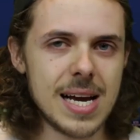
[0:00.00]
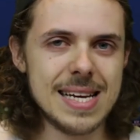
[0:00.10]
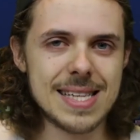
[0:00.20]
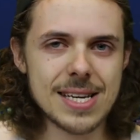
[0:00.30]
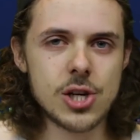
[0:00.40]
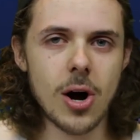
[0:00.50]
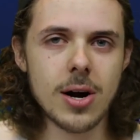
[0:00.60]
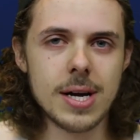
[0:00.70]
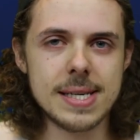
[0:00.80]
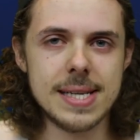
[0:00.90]
is that
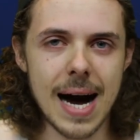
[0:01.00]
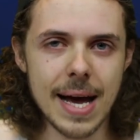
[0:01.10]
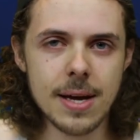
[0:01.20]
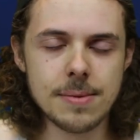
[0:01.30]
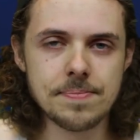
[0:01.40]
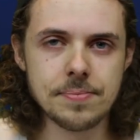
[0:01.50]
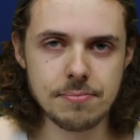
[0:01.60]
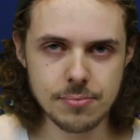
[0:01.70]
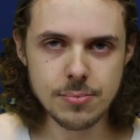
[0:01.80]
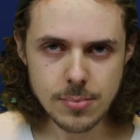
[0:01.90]
dog gonna die?
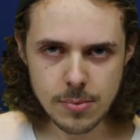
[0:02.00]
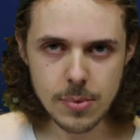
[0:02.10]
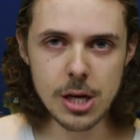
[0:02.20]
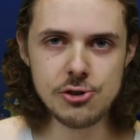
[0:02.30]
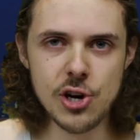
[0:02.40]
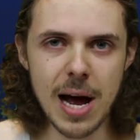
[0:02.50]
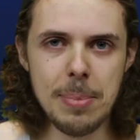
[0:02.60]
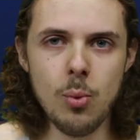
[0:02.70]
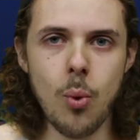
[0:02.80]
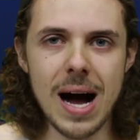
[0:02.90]
Should I
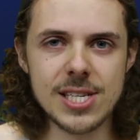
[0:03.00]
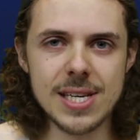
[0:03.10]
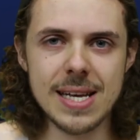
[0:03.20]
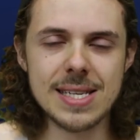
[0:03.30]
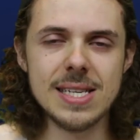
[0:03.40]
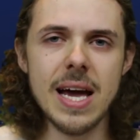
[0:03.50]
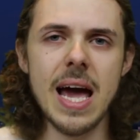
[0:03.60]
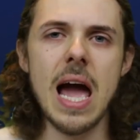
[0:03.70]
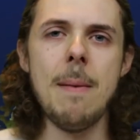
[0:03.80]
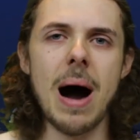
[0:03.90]
be watching this?
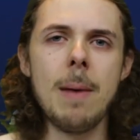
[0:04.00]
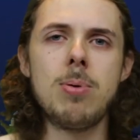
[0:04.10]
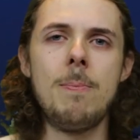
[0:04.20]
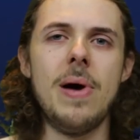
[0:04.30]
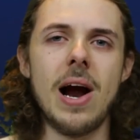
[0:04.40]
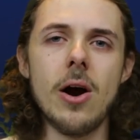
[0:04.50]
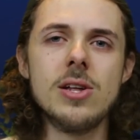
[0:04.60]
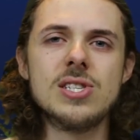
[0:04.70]
Am I prepared